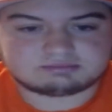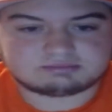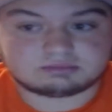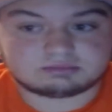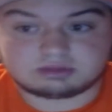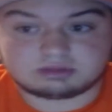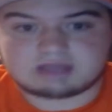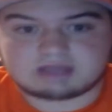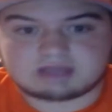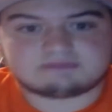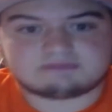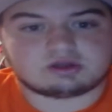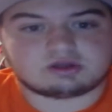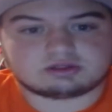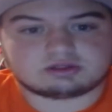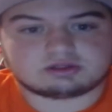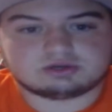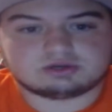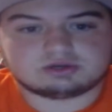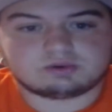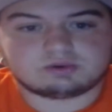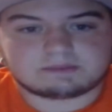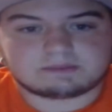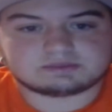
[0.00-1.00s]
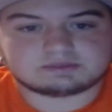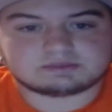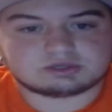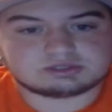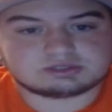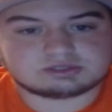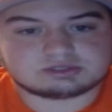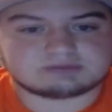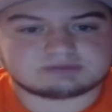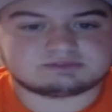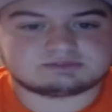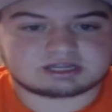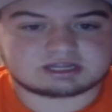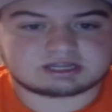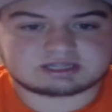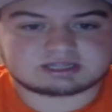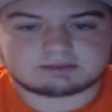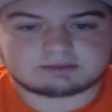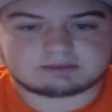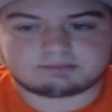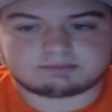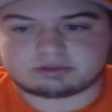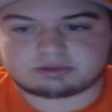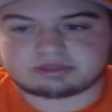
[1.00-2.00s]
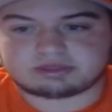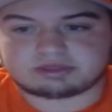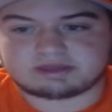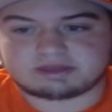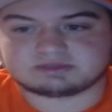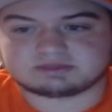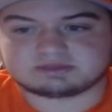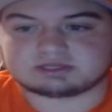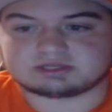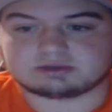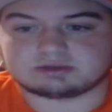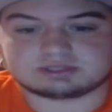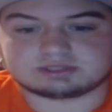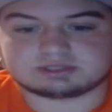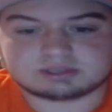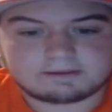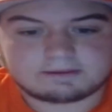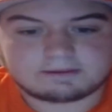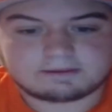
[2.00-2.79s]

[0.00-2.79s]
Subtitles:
They've done 2 episodes. I've checked out both episodes.